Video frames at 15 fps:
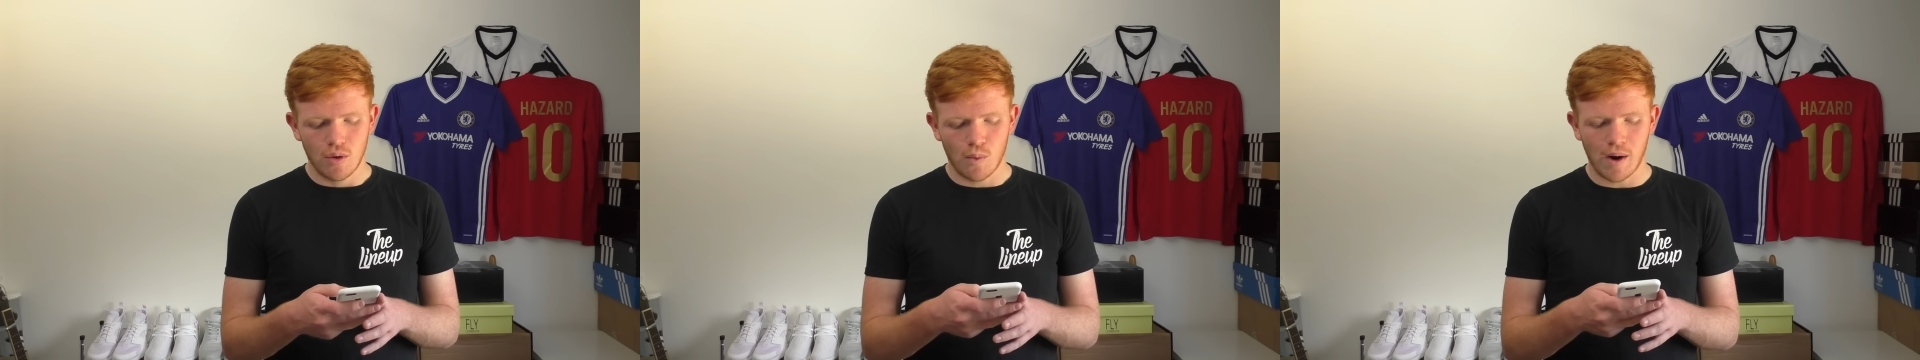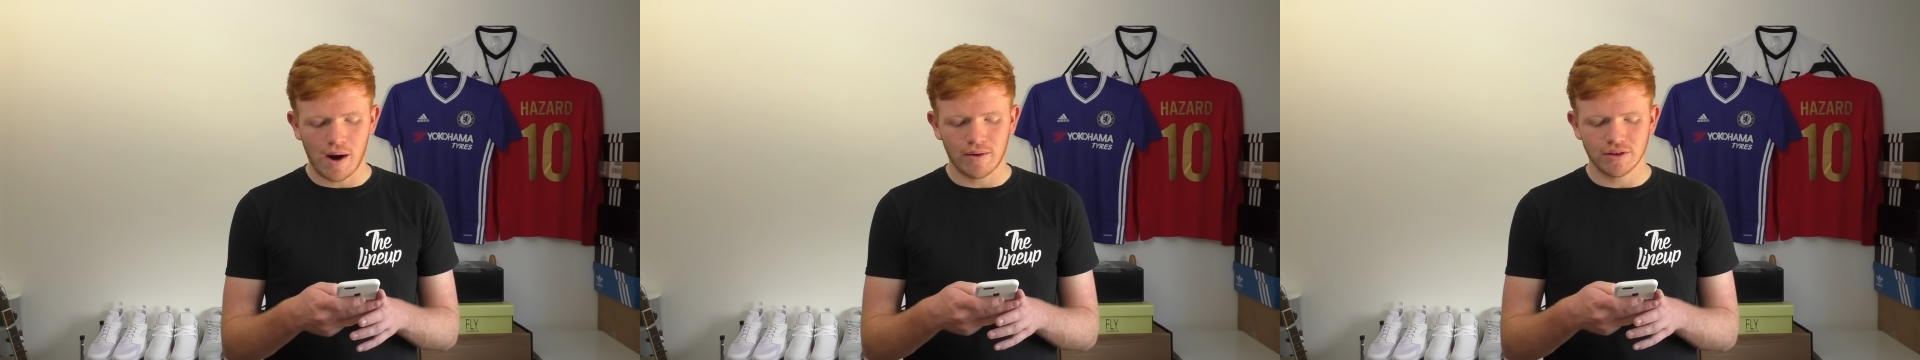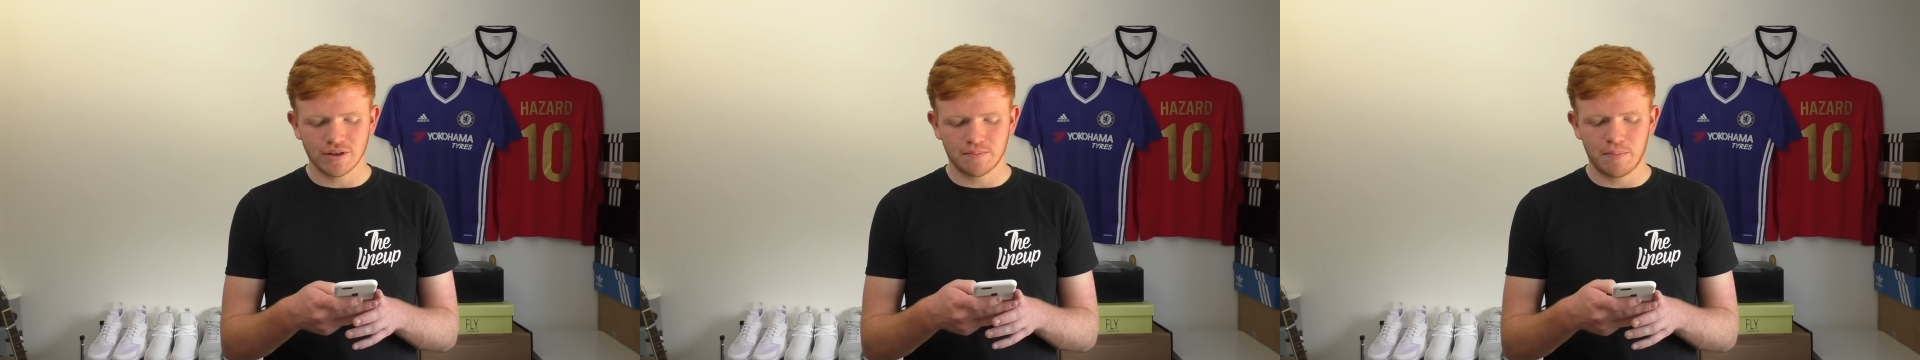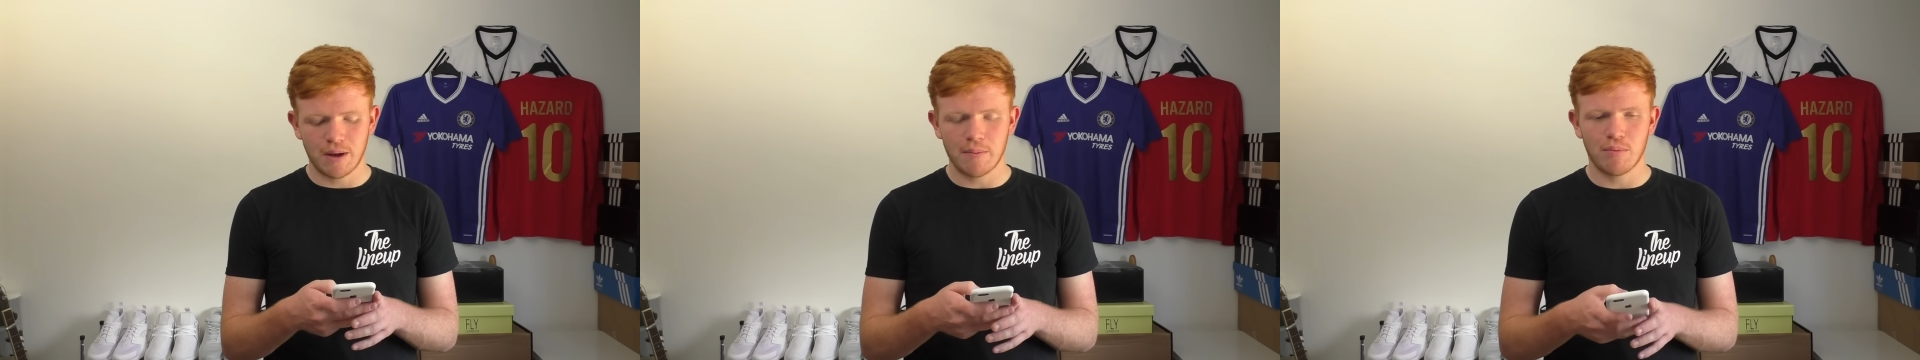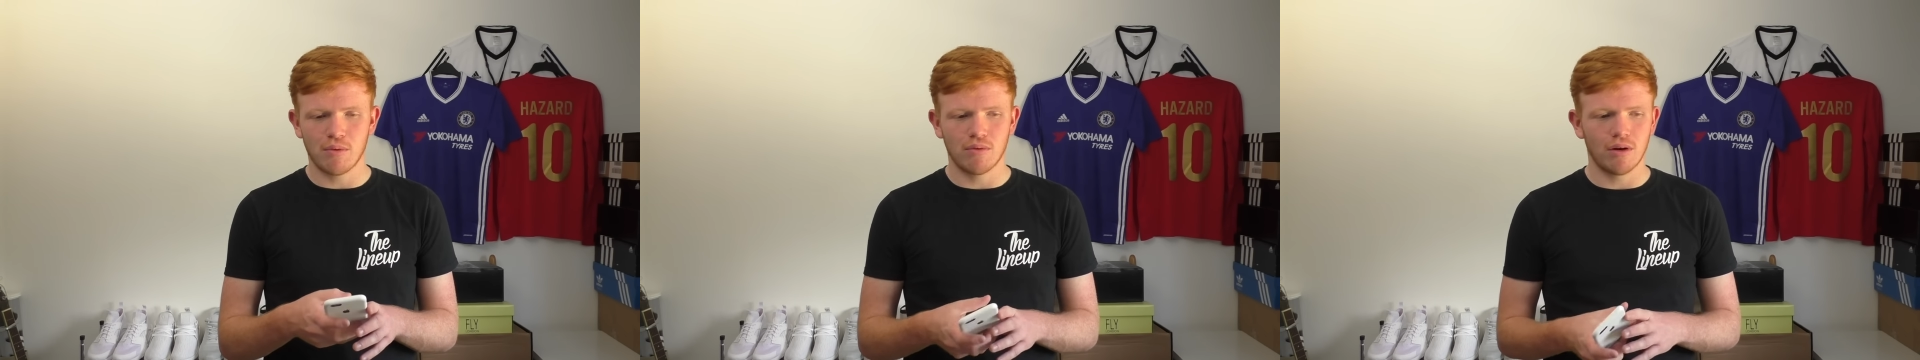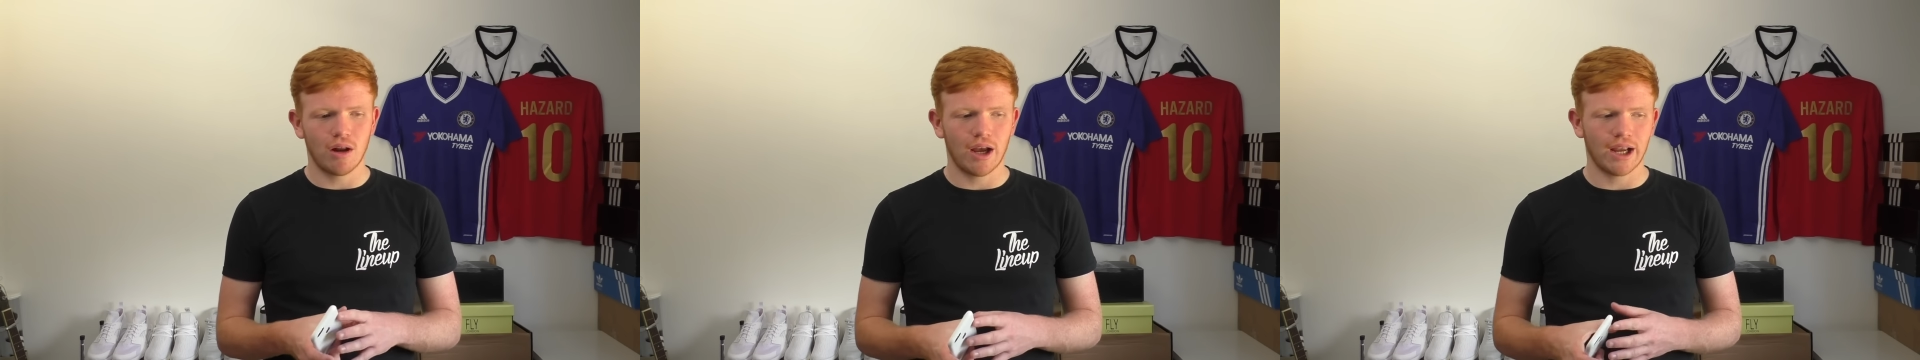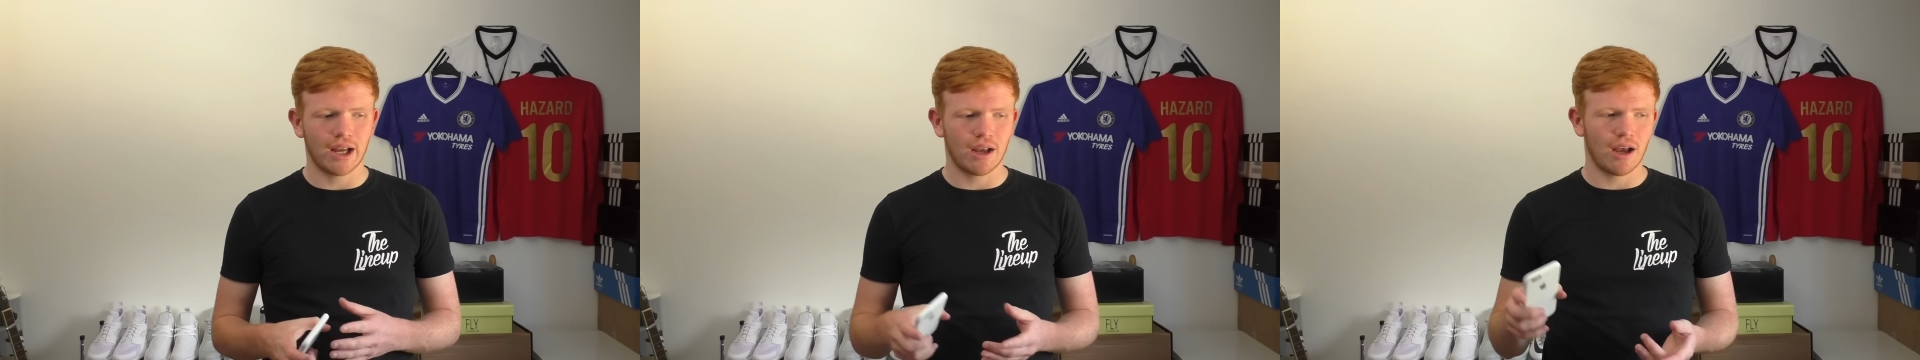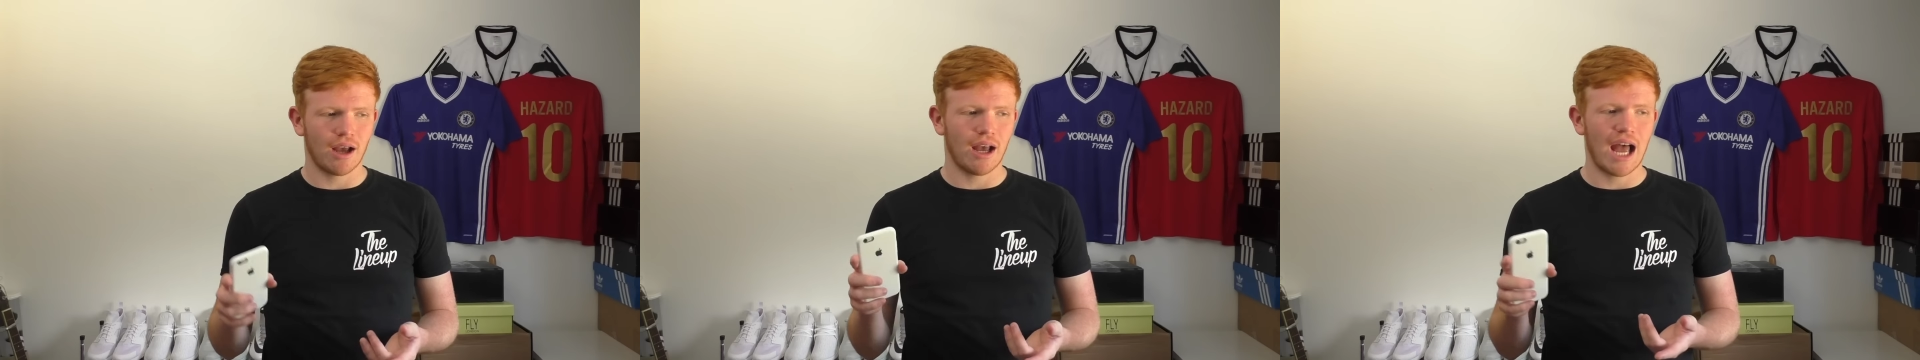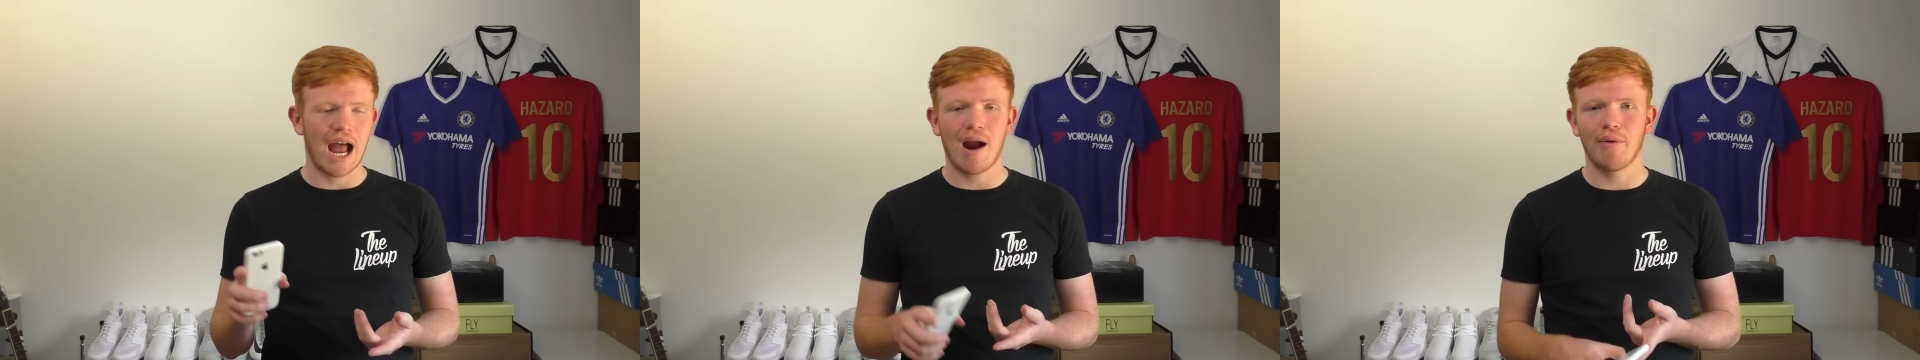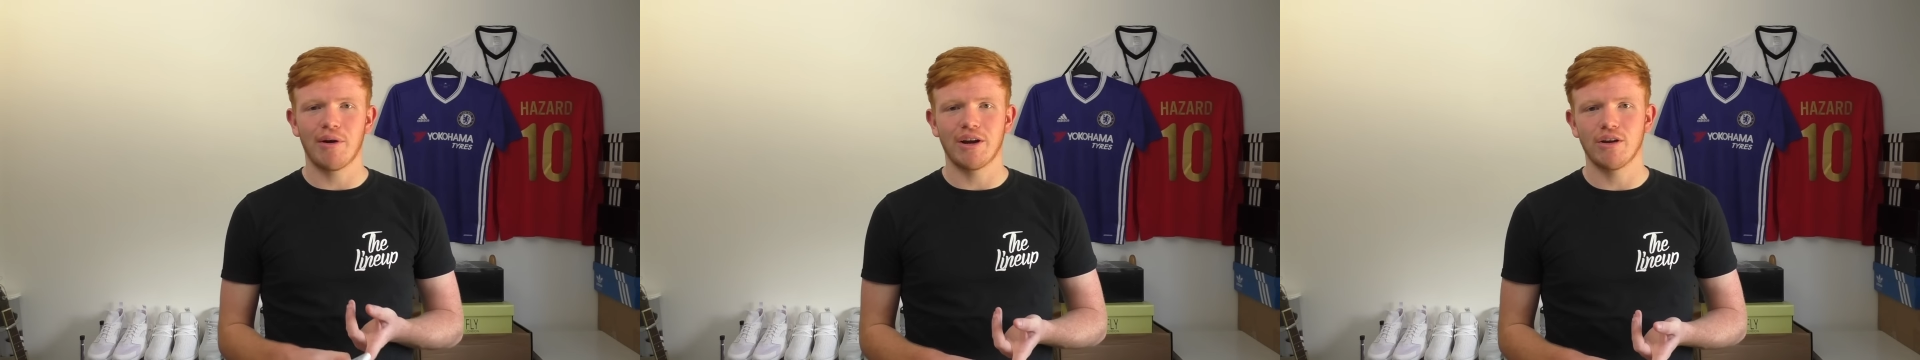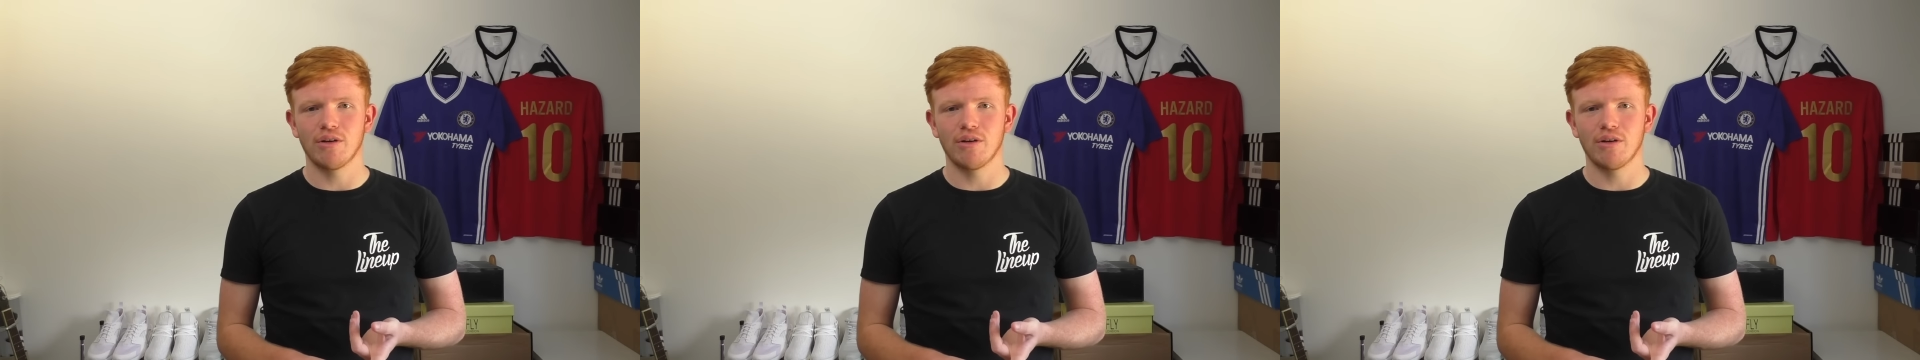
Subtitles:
Whereas people like Harry,